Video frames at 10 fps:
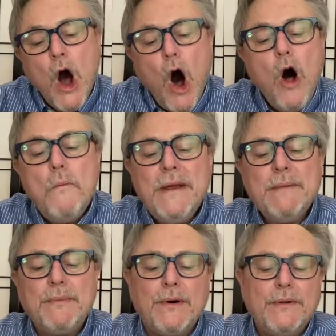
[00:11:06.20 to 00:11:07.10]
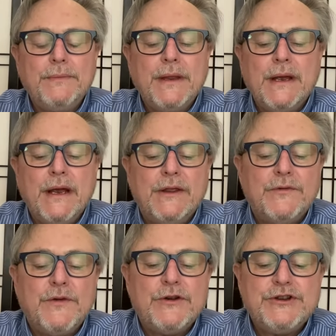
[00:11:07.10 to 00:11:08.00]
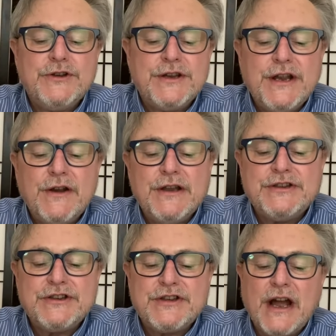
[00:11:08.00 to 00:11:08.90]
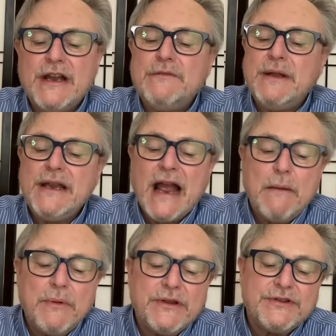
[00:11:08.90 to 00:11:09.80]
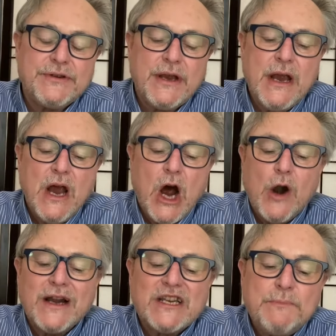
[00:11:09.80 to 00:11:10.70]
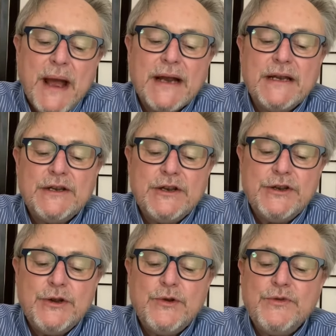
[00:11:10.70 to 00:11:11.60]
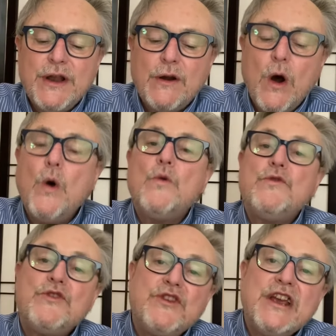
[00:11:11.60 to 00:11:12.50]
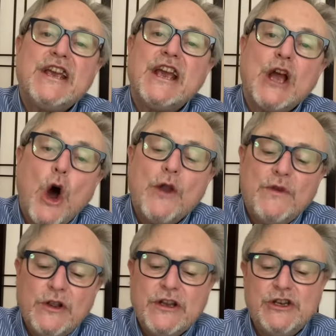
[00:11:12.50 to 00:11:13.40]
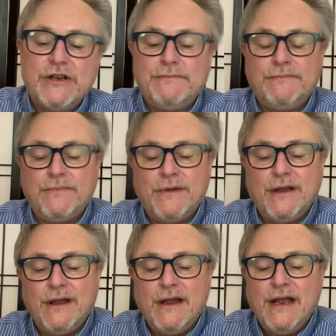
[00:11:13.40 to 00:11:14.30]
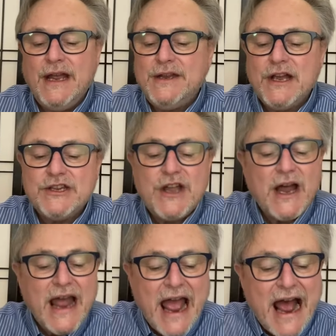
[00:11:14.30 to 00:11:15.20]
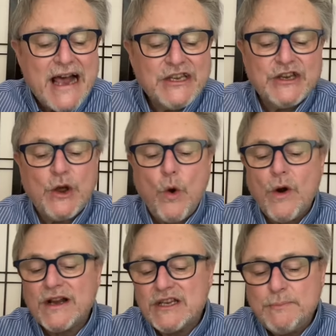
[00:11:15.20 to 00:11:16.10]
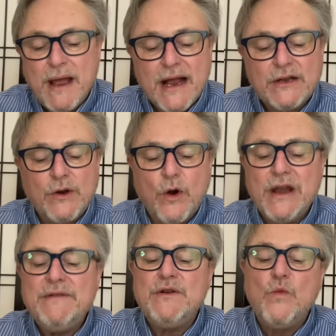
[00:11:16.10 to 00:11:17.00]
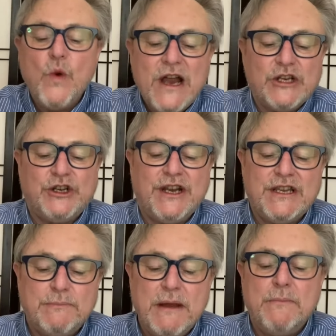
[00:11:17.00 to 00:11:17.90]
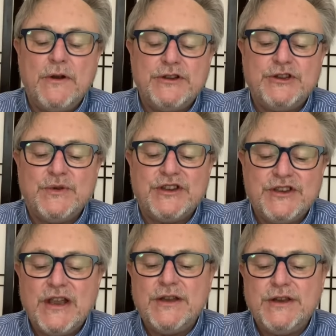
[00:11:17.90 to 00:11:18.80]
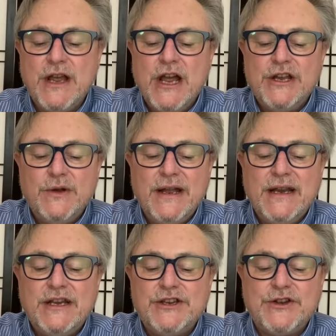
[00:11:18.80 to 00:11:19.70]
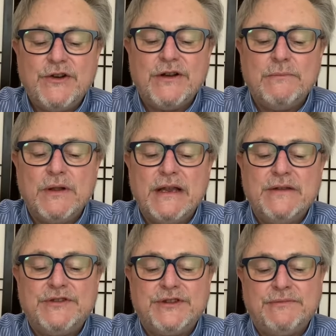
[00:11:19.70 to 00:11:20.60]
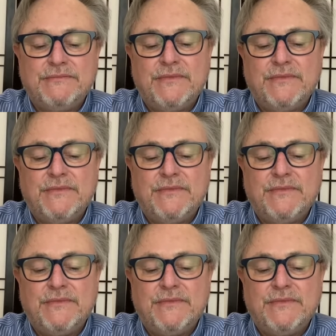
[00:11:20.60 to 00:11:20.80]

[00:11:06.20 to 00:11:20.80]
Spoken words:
"All people in the First Unitarian Society of Minneapolis are expected to do their own thinking on religion. It does not ask or expect or even wish its members to assent to any certain beliefs.